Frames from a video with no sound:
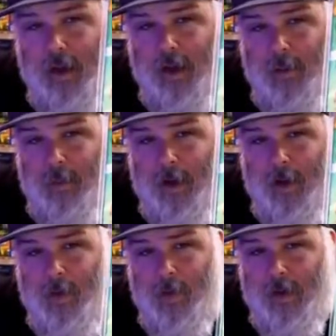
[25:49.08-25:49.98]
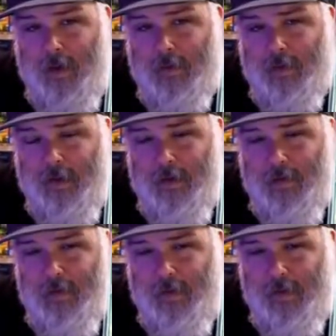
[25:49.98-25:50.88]
I'm always looking
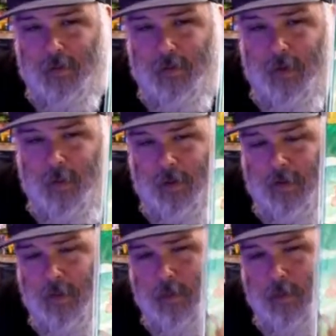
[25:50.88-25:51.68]
for this original